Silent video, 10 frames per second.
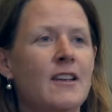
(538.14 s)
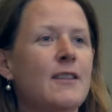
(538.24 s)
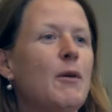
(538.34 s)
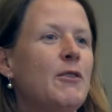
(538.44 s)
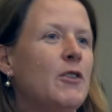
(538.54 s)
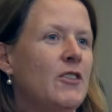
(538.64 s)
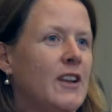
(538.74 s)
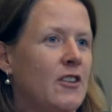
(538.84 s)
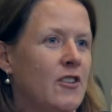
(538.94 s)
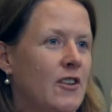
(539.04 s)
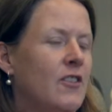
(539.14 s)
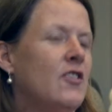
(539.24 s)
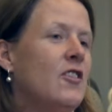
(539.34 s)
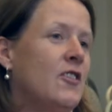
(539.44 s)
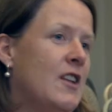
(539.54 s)
Some of those lectures,
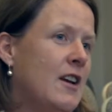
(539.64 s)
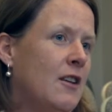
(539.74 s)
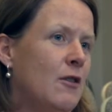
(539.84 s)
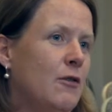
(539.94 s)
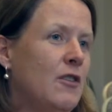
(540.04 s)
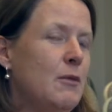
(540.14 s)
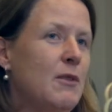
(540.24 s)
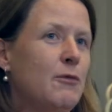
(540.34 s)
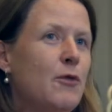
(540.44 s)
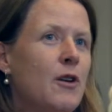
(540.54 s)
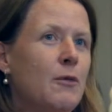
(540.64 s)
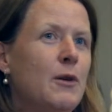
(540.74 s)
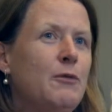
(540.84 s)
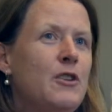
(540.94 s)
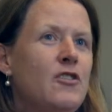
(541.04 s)
just like you've seen before,
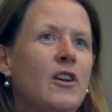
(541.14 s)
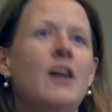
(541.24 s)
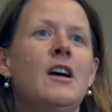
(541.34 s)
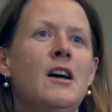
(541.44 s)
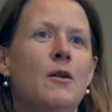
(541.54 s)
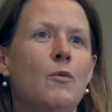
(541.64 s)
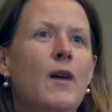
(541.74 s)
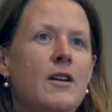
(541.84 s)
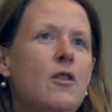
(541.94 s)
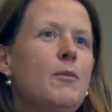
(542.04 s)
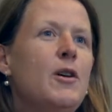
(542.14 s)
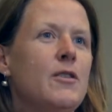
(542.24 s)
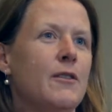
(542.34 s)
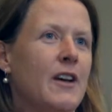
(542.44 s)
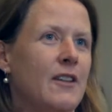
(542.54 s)
will feature one or both
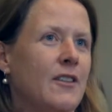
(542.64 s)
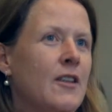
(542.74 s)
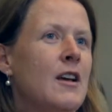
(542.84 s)
of us.